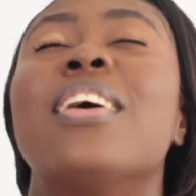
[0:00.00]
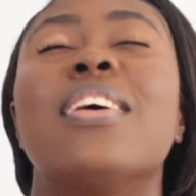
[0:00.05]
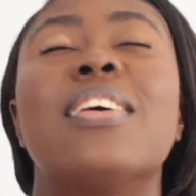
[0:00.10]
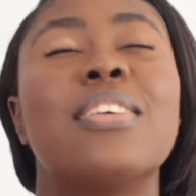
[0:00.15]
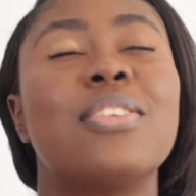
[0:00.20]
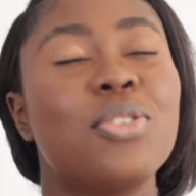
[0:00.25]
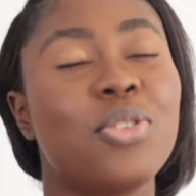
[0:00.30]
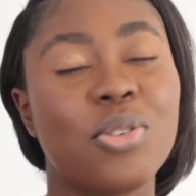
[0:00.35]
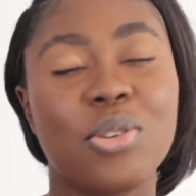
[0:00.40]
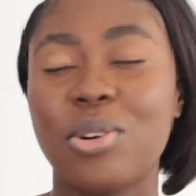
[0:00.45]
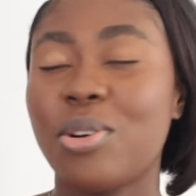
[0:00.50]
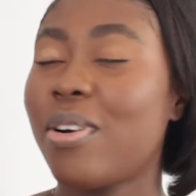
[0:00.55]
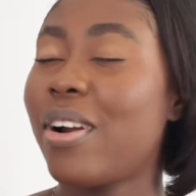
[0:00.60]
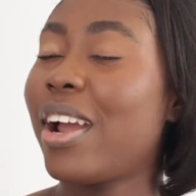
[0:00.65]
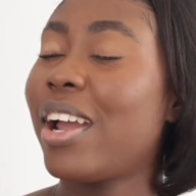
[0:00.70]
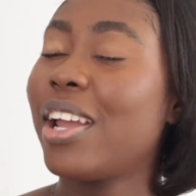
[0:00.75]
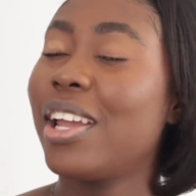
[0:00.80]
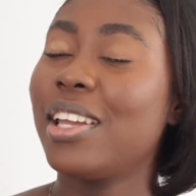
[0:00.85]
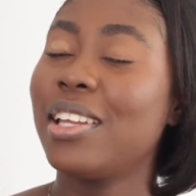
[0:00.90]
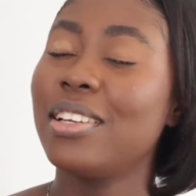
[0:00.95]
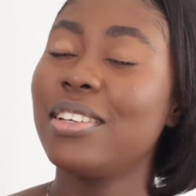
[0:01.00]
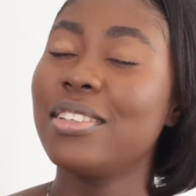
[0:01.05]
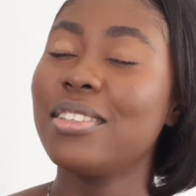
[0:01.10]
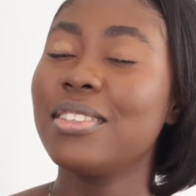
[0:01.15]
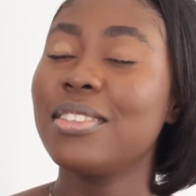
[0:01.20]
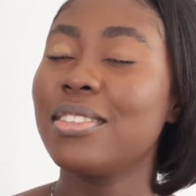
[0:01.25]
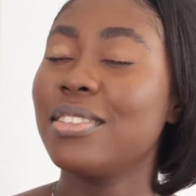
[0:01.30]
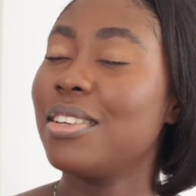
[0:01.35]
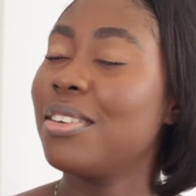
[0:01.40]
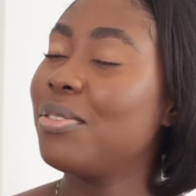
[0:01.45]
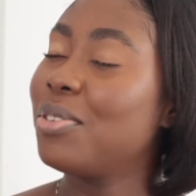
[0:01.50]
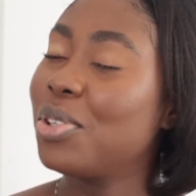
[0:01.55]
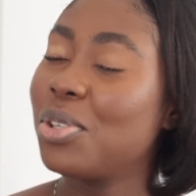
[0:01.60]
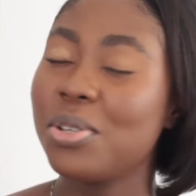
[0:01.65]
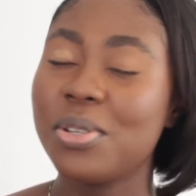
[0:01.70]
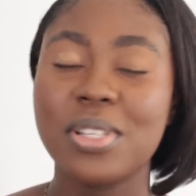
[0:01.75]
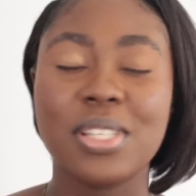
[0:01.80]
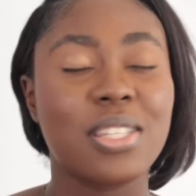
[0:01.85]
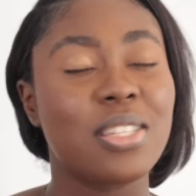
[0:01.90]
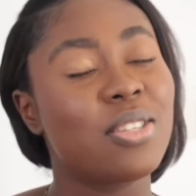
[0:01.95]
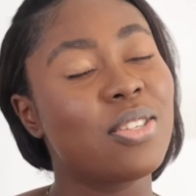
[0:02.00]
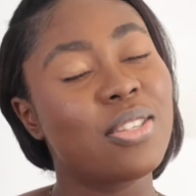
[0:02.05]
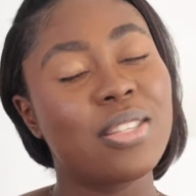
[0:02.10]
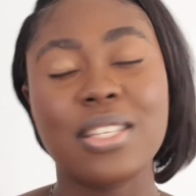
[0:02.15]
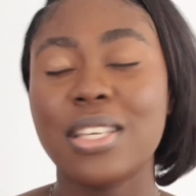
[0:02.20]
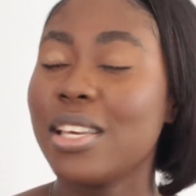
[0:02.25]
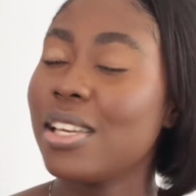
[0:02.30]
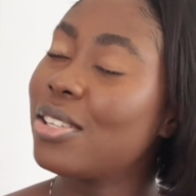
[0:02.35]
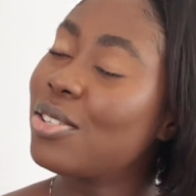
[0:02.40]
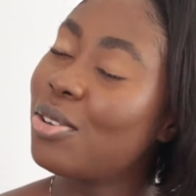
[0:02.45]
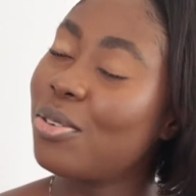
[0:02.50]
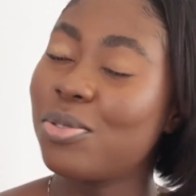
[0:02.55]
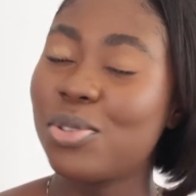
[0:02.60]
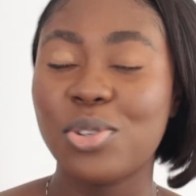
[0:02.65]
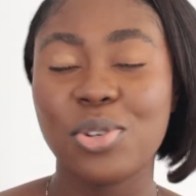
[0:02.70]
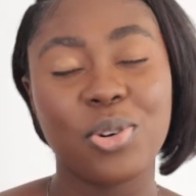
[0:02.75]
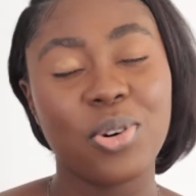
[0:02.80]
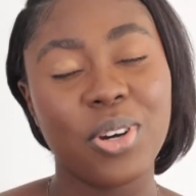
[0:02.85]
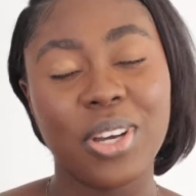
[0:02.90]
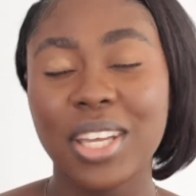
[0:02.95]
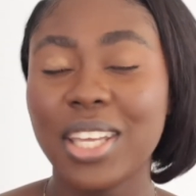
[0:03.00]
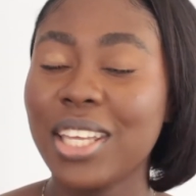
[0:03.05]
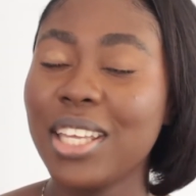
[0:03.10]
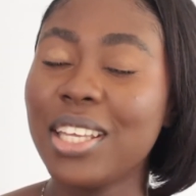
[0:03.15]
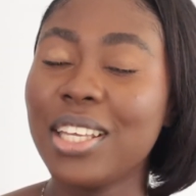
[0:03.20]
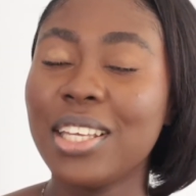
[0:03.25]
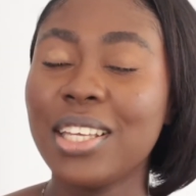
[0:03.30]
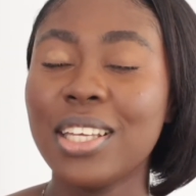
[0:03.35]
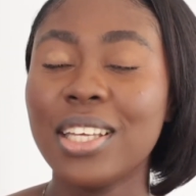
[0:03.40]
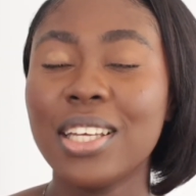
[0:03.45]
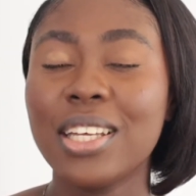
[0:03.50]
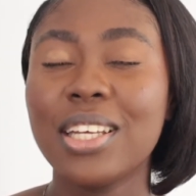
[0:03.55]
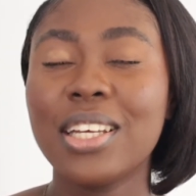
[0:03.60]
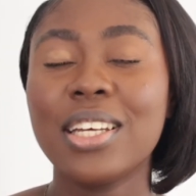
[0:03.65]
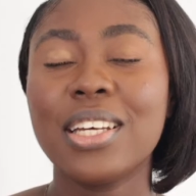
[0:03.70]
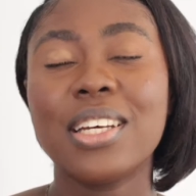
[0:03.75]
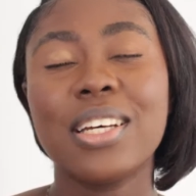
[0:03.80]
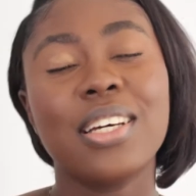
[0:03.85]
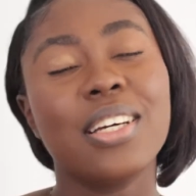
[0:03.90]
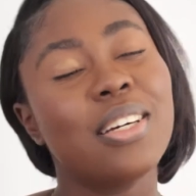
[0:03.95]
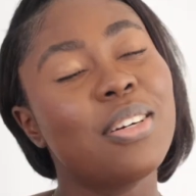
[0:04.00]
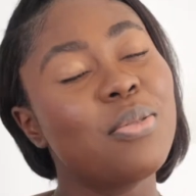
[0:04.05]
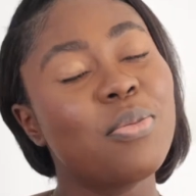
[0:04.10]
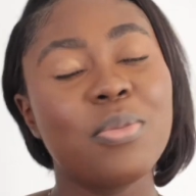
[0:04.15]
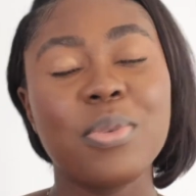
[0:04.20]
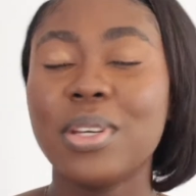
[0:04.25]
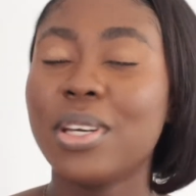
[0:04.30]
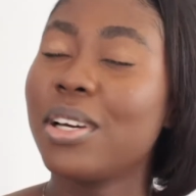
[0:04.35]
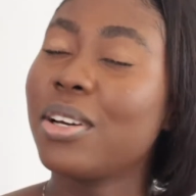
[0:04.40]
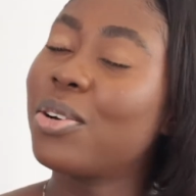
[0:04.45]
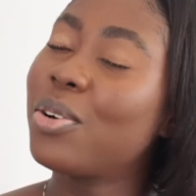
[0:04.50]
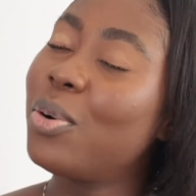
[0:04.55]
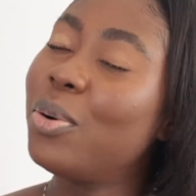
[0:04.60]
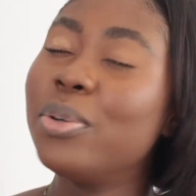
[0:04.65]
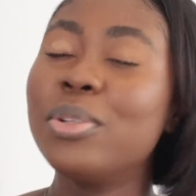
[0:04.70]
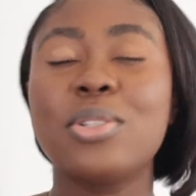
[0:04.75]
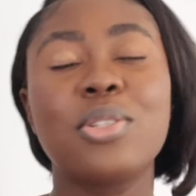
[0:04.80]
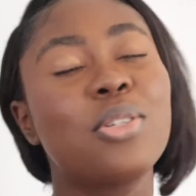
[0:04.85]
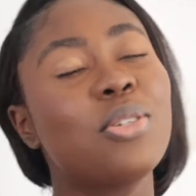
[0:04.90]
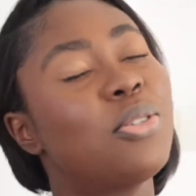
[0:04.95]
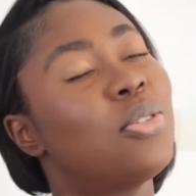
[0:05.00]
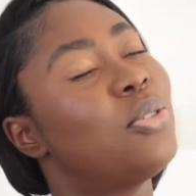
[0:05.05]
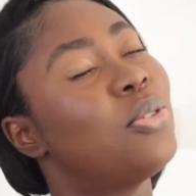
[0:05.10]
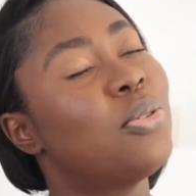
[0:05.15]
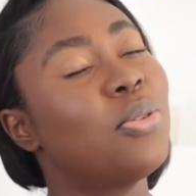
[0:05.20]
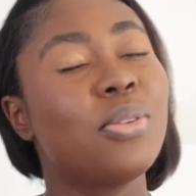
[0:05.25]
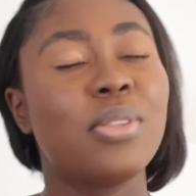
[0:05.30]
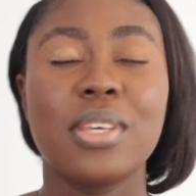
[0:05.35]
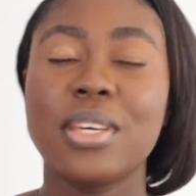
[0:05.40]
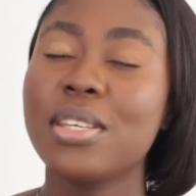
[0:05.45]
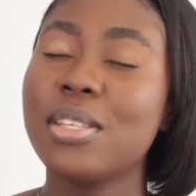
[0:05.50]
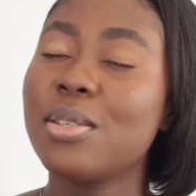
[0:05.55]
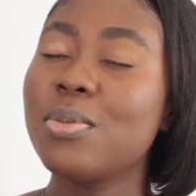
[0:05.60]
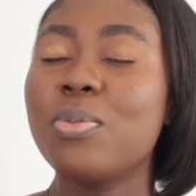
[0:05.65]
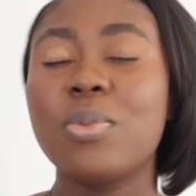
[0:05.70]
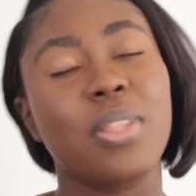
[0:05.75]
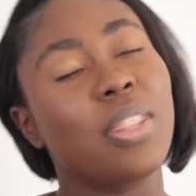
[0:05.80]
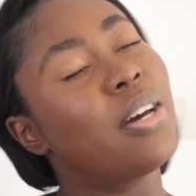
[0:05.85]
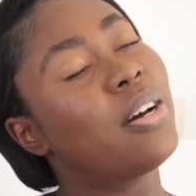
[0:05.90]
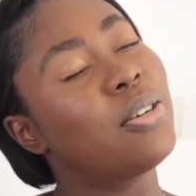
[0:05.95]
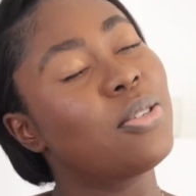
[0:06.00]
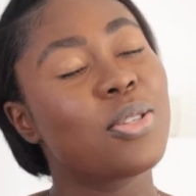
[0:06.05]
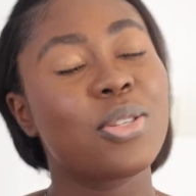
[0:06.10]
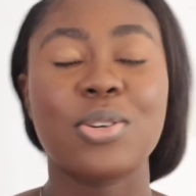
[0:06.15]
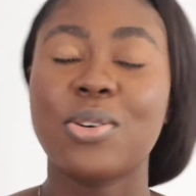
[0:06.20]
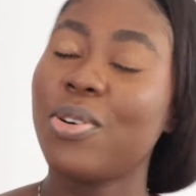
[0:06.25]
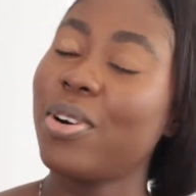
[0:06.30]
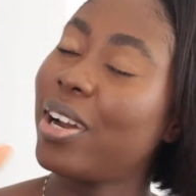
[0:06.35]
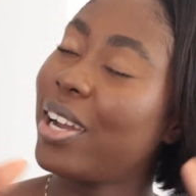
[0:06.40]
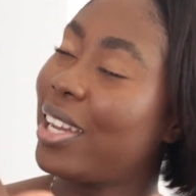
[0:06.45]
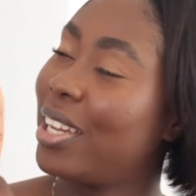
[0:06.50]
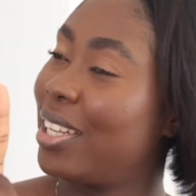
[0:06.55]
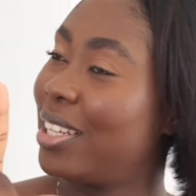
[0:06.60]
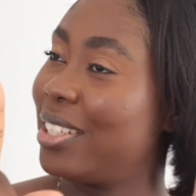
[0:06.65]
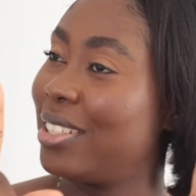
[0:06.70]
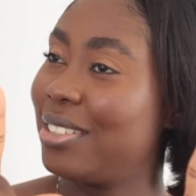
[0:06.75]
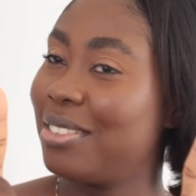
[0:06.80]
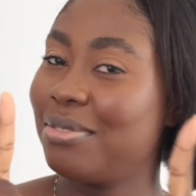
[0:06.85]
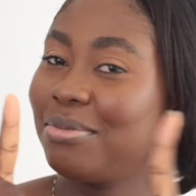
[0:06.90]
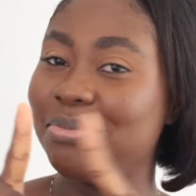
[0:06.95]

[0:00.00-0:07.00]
No crying, even though it's tears of joy. We are going to do this without crying.